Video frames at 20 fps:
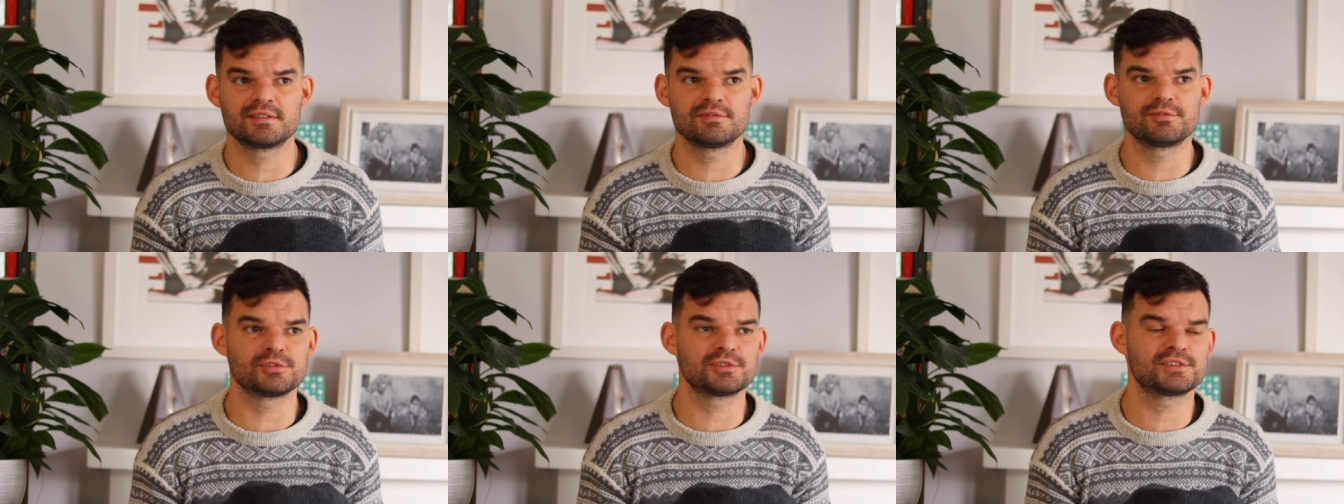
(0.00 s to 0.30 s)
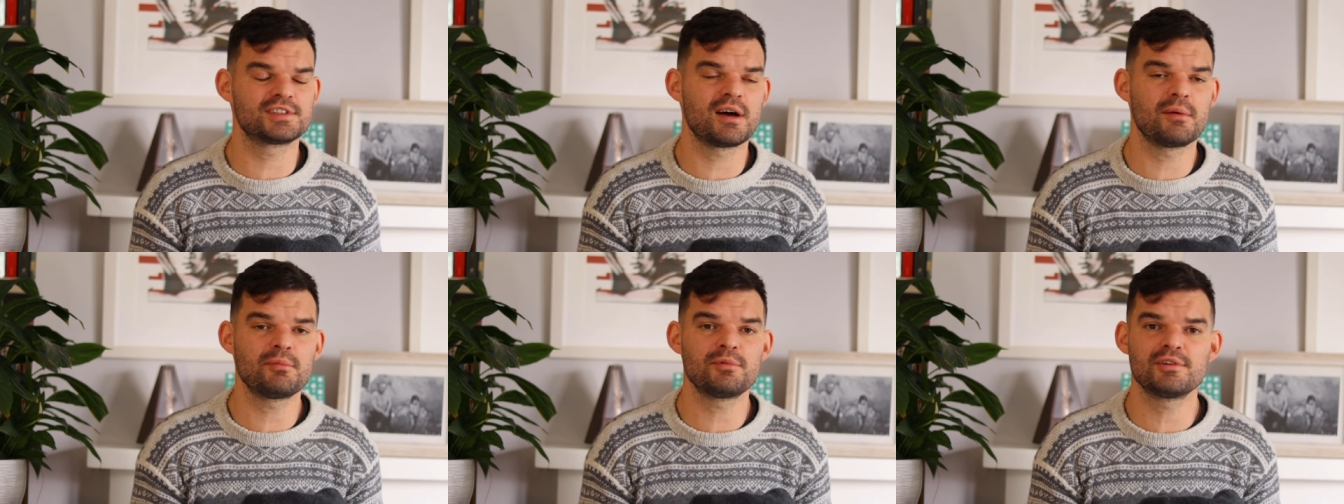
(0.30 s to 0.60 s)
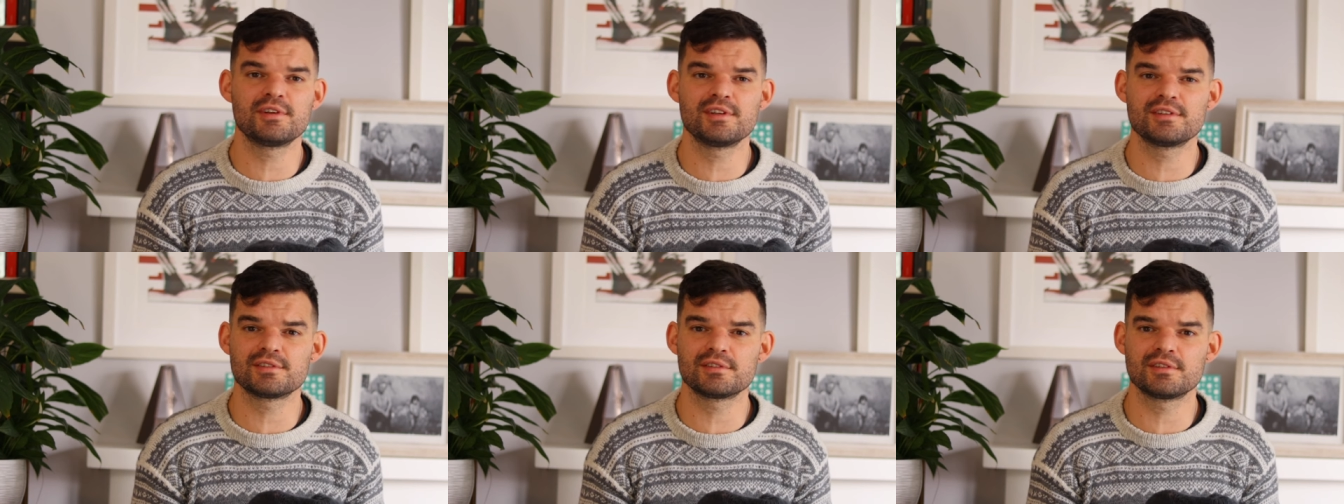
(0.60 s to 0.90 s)
for some
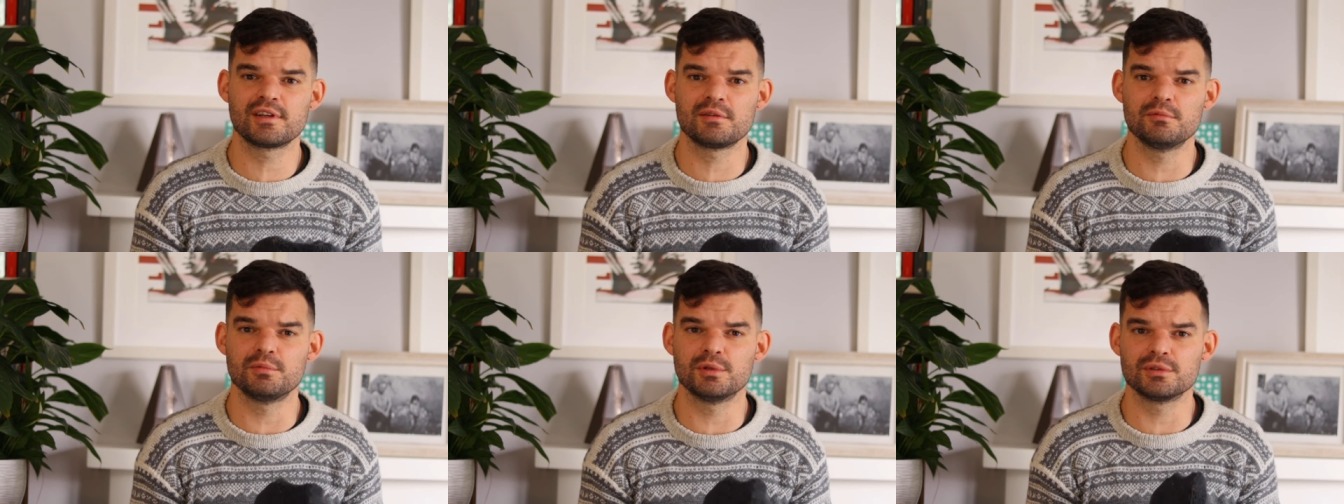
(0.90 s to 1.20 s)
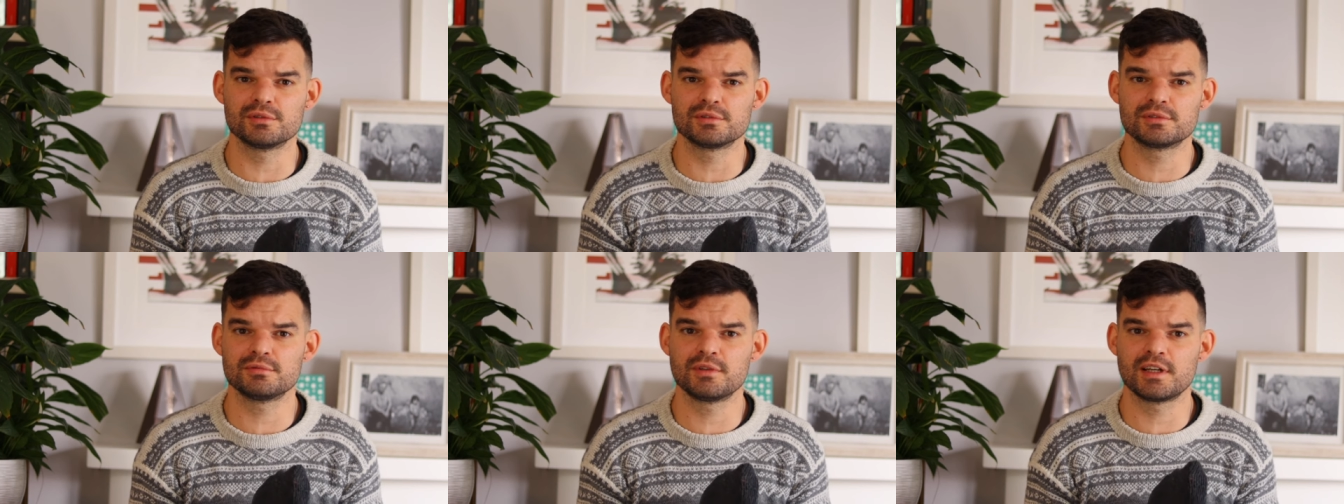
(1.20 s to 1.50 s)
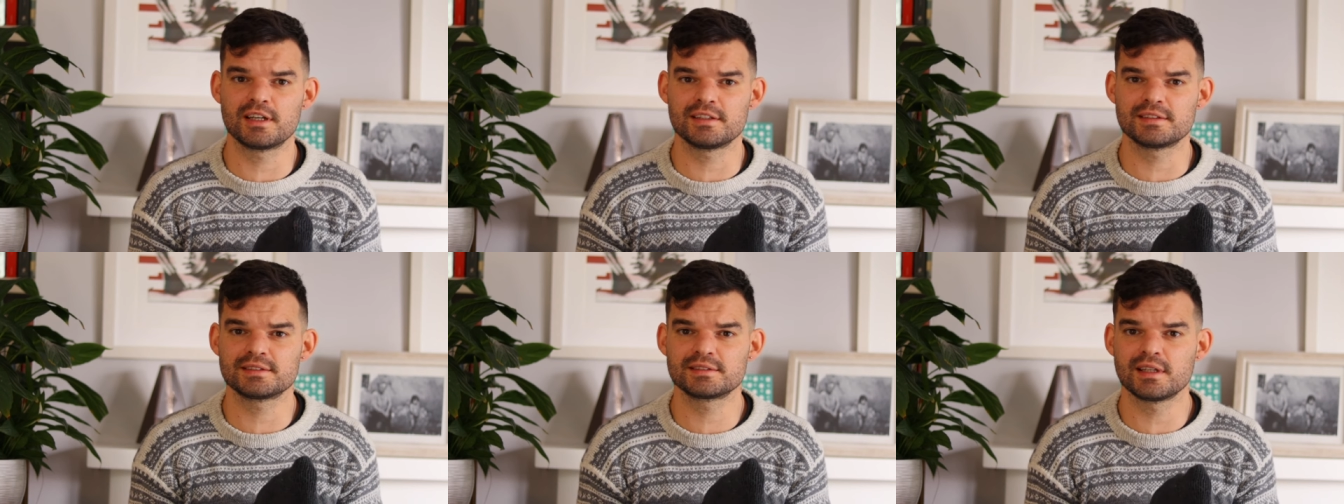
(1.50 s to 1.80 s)
reason I bought
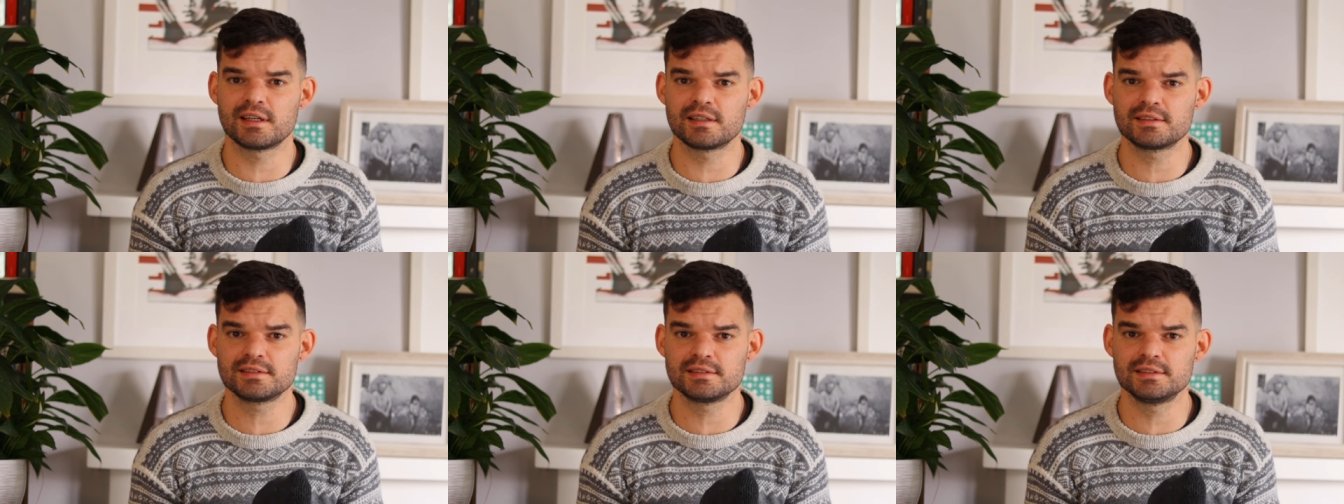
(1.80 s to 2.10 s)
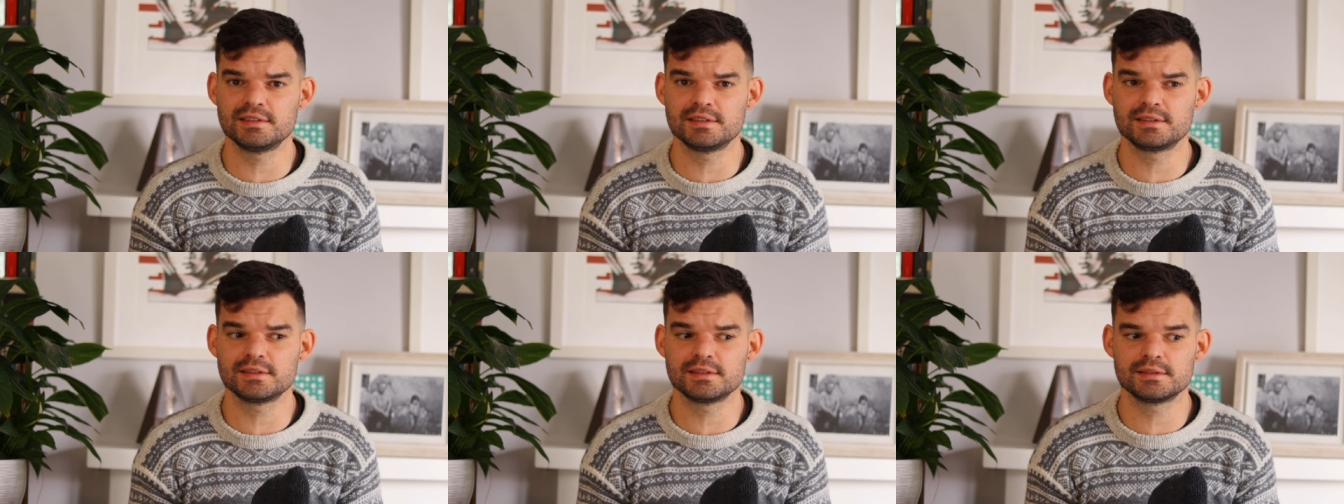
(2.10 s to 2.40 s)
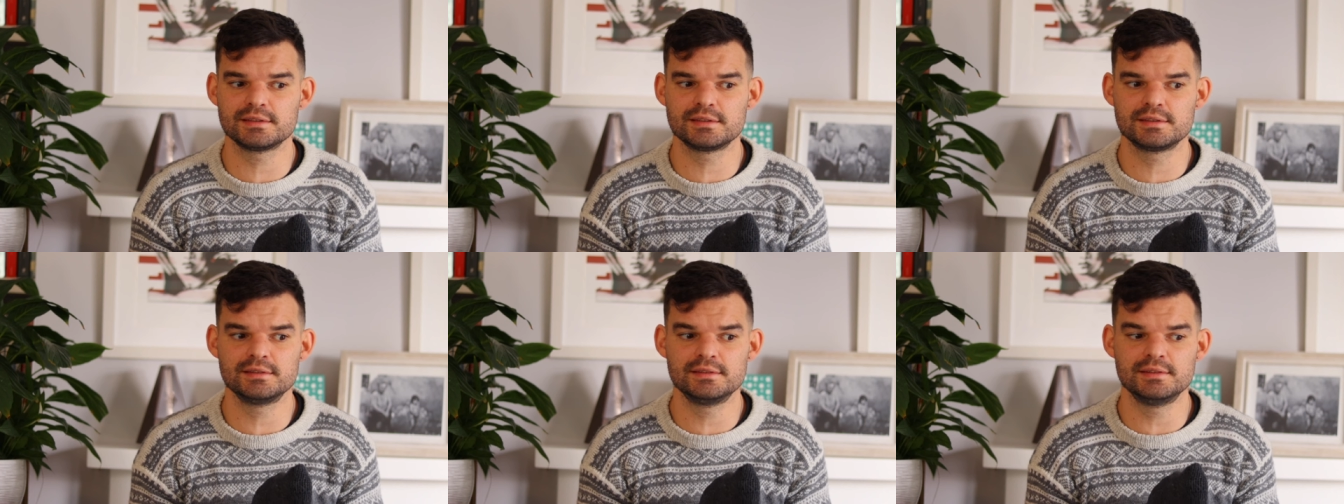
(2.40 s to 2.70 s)
when I started
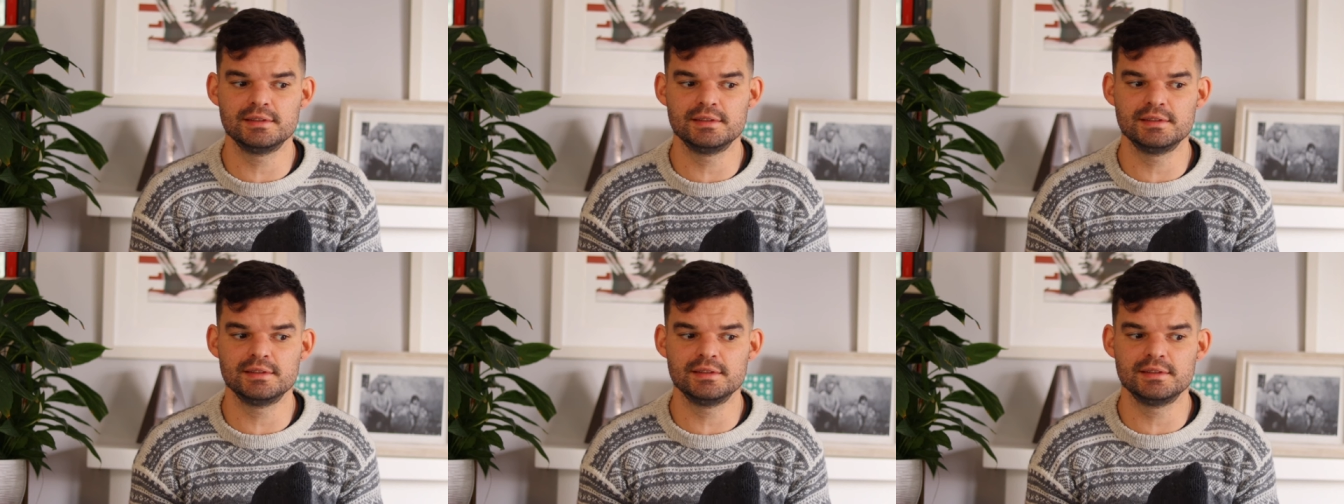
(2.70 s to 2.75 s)
knitted,